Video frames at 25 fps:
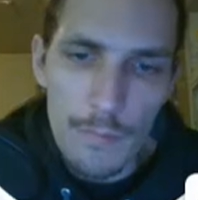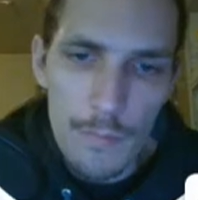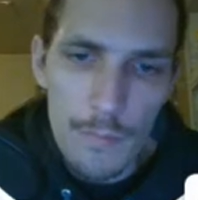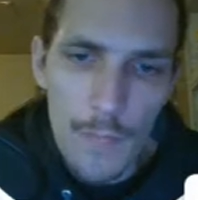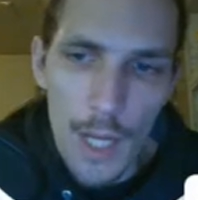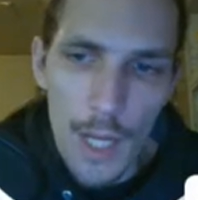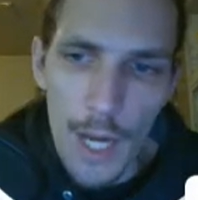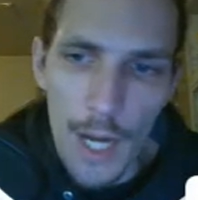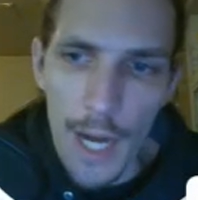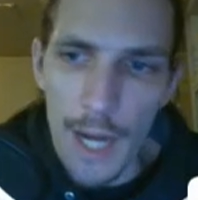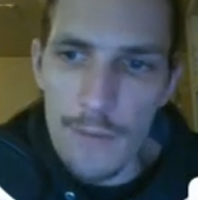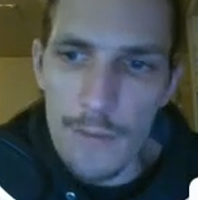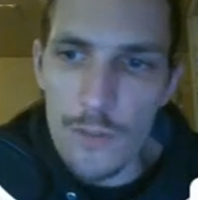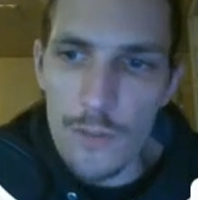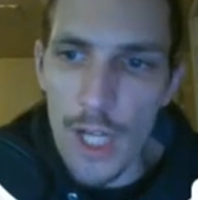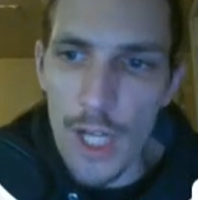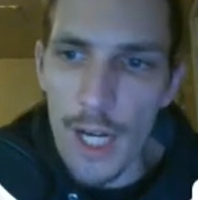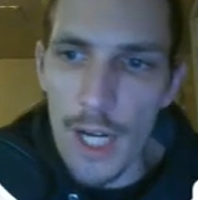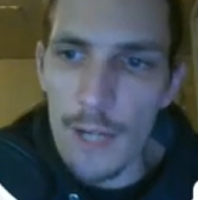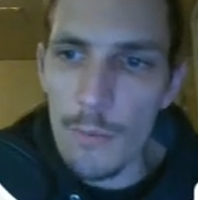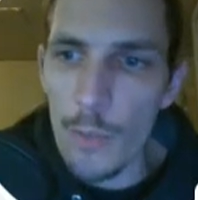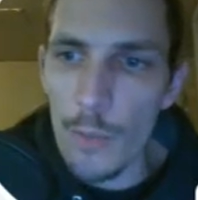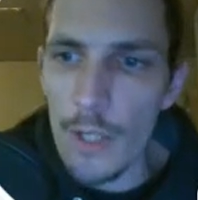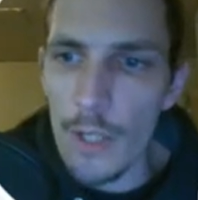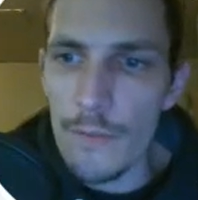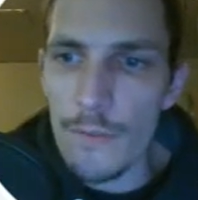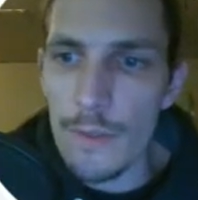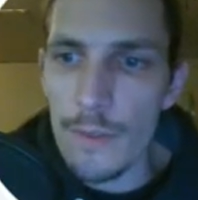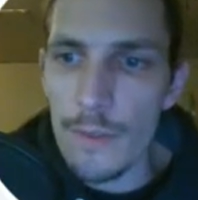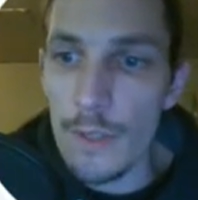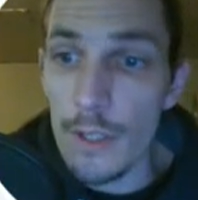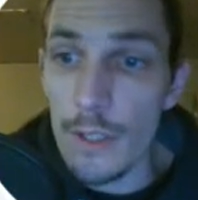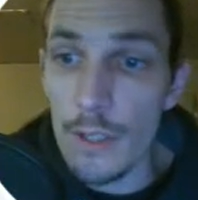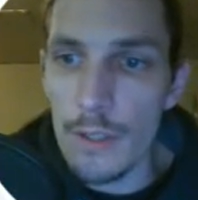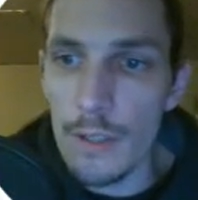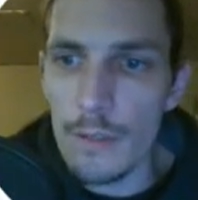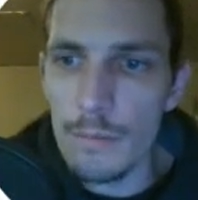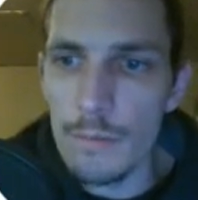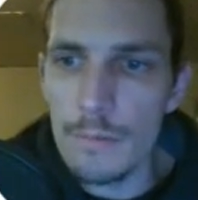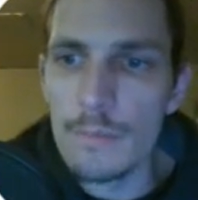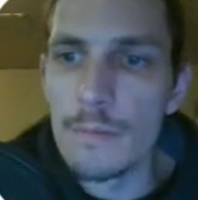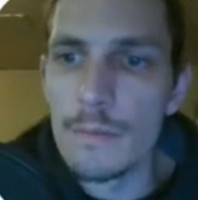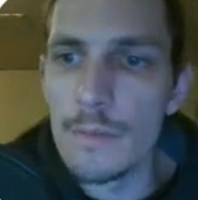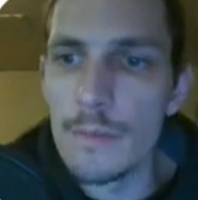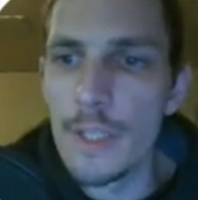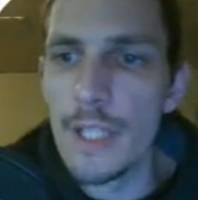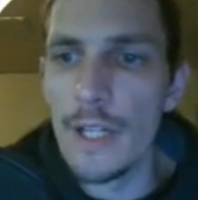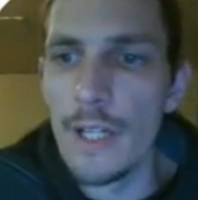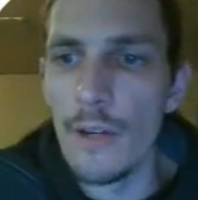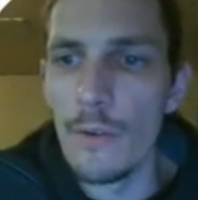I have chatted with, and they're,
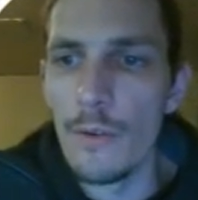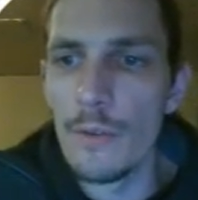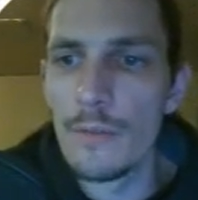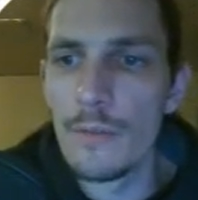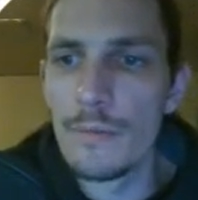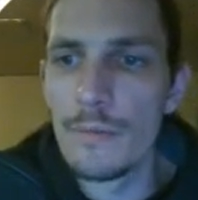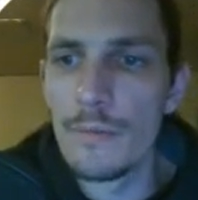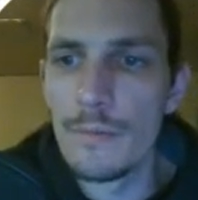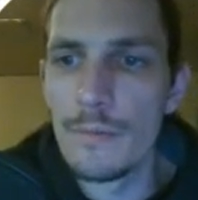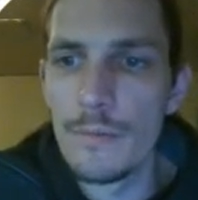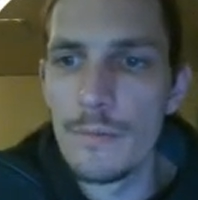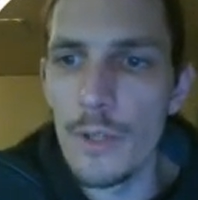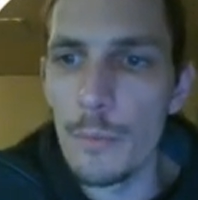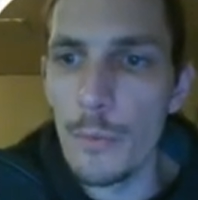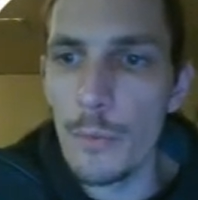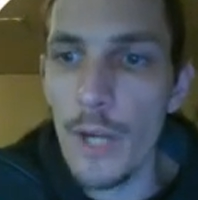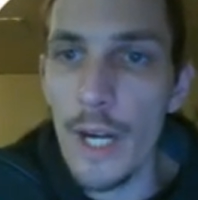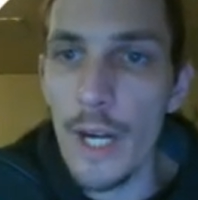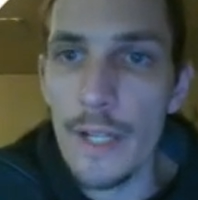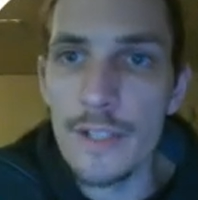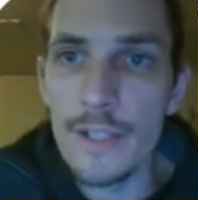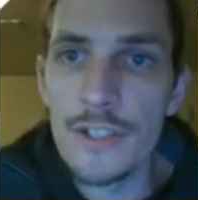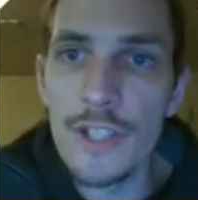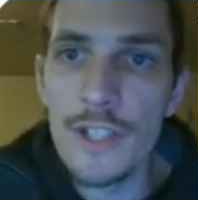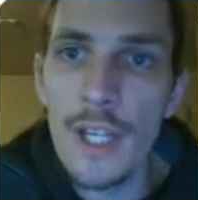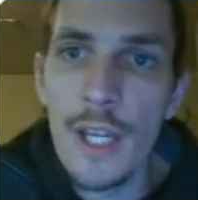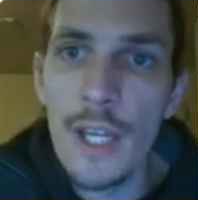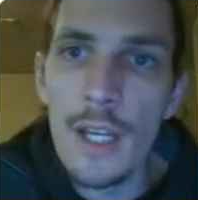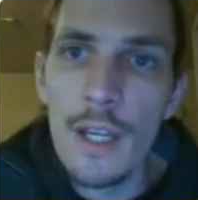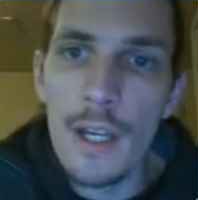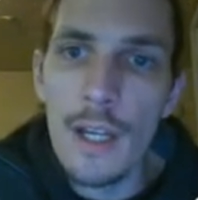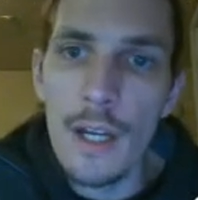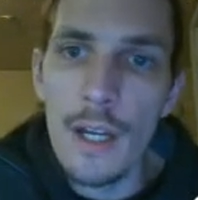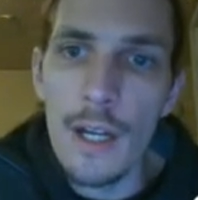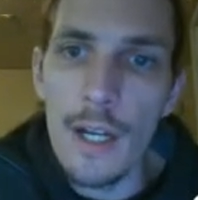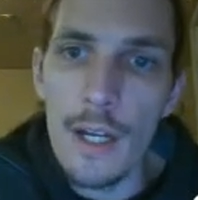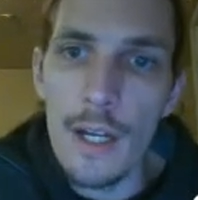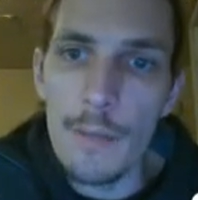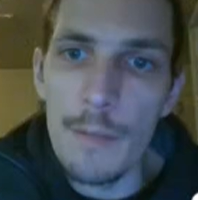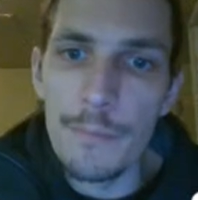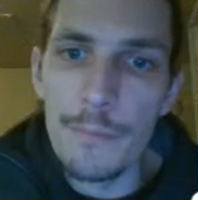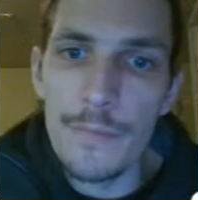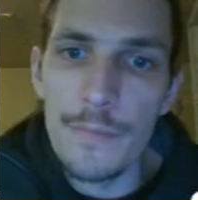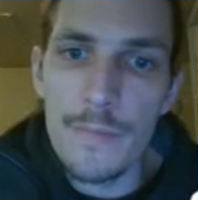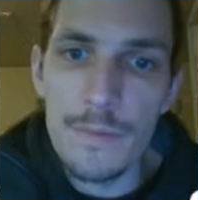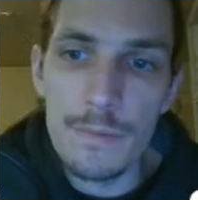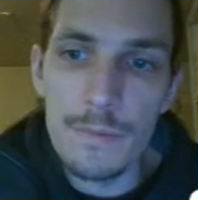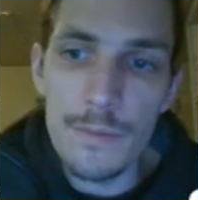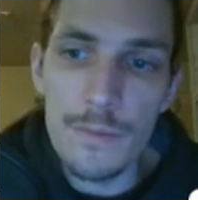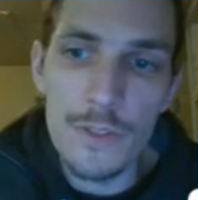you know, they're pricks.
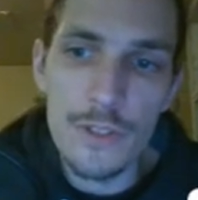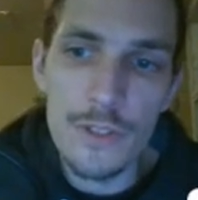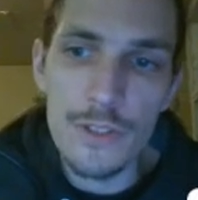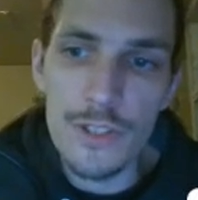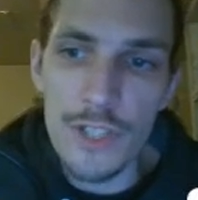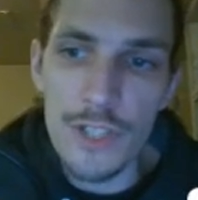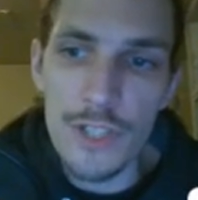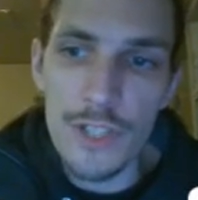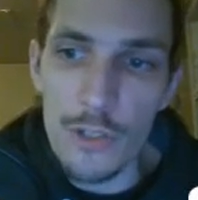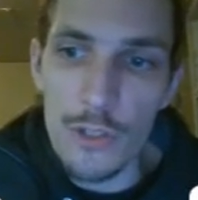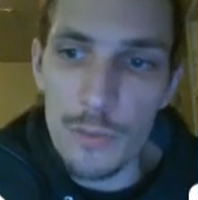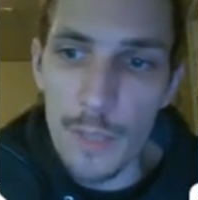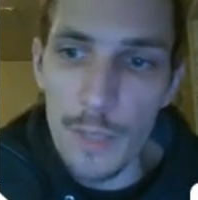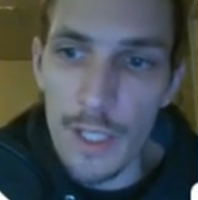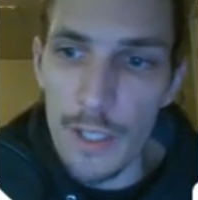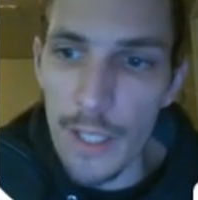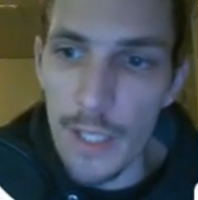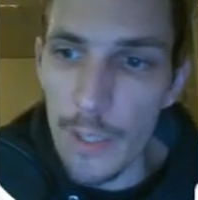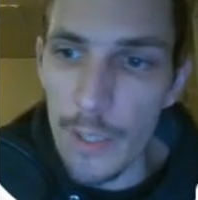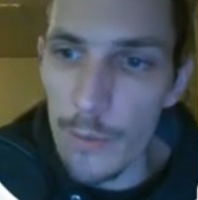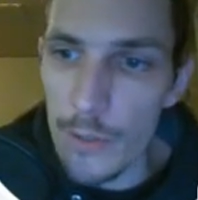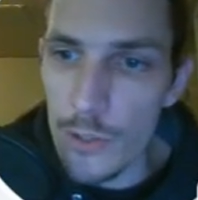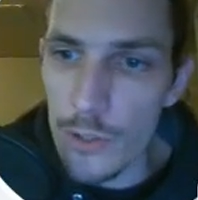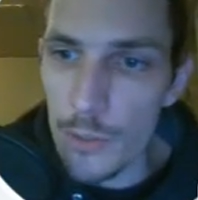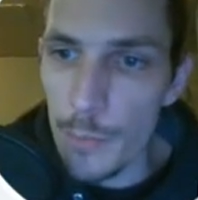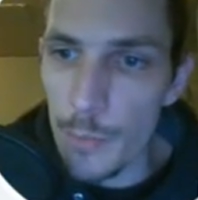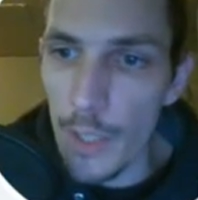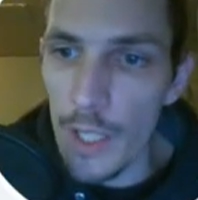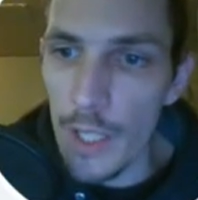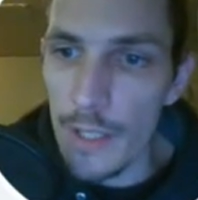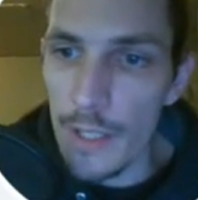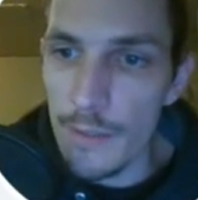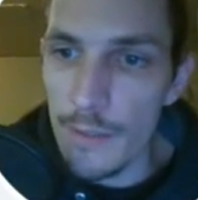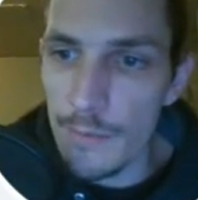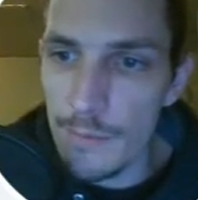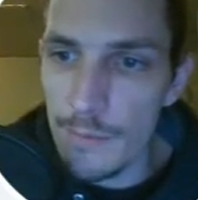Excuse my language, but